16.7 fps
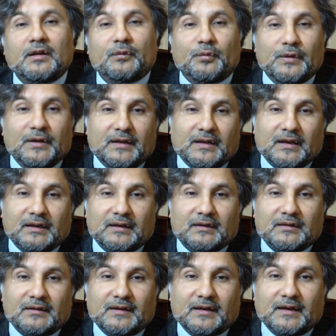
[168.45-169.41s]
we
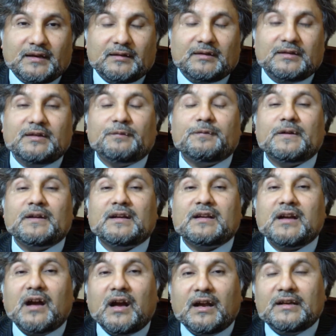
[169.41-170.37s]
can create
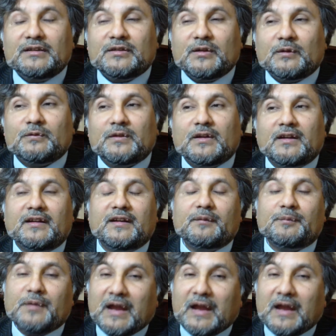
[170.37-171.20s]
different kinds of learning